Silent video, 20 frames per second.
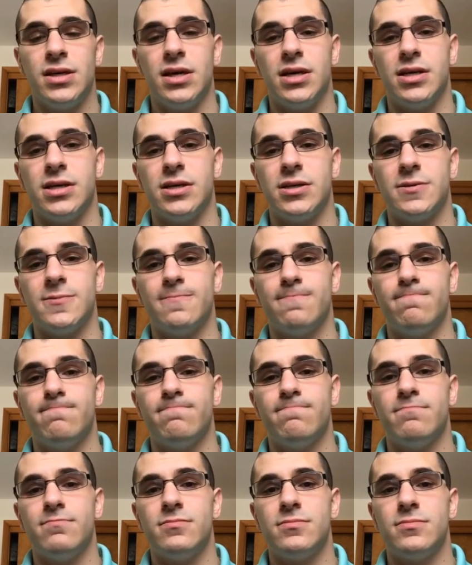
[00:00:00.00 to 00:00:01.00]

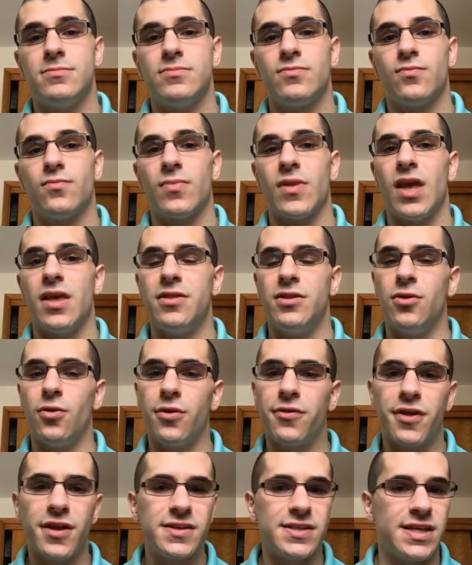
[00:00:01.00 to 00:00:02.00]
The
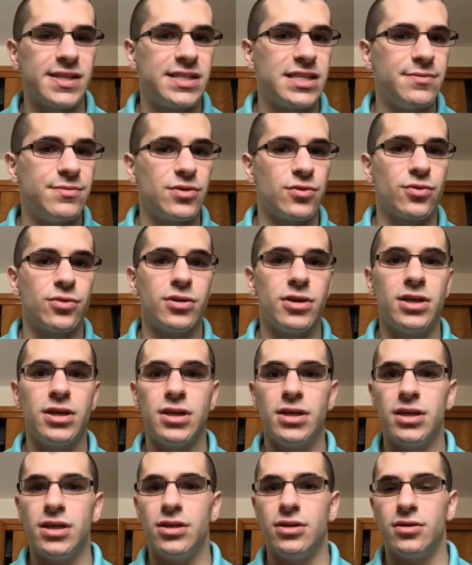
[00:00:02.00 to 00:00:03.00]
only things that seem to
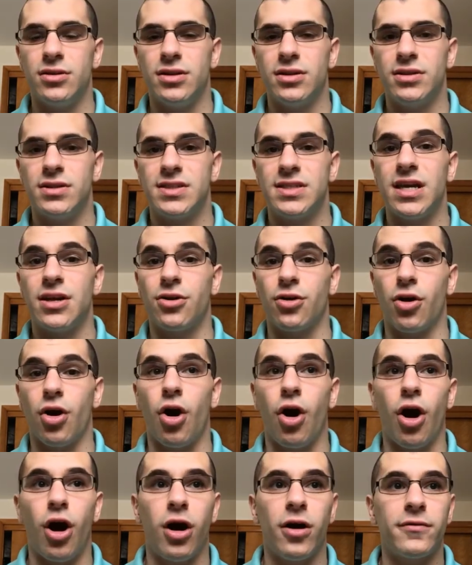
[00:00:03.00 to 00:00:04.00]
really set her
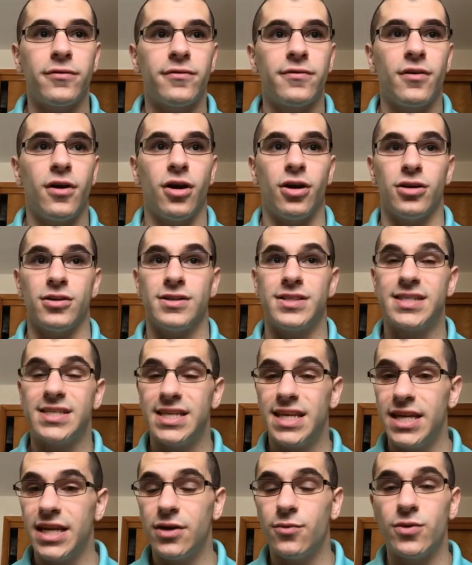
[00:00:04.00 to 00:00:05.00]
off are
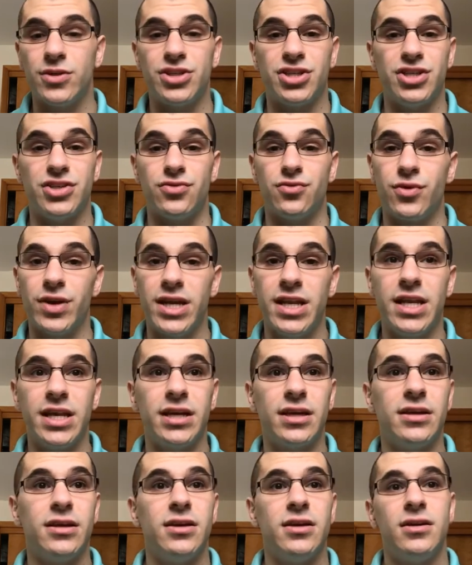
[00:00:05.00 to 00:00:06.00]
sitting when she's
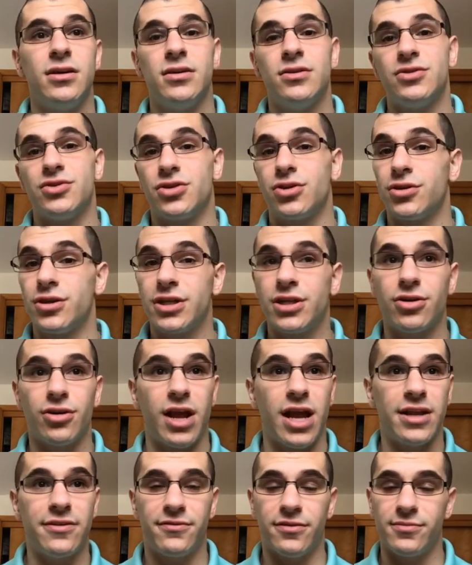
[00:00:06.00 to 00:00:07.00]
reading, turning her
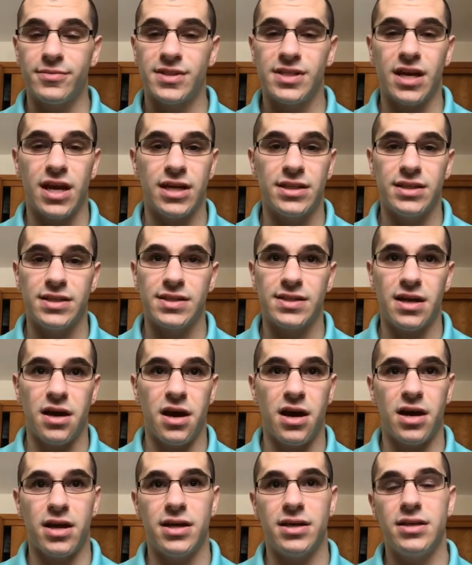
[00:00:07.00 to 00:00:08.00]
head from side to
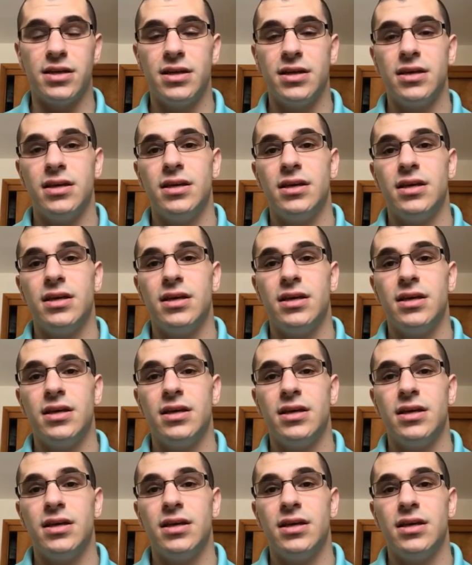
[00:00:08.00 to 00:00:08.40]
side,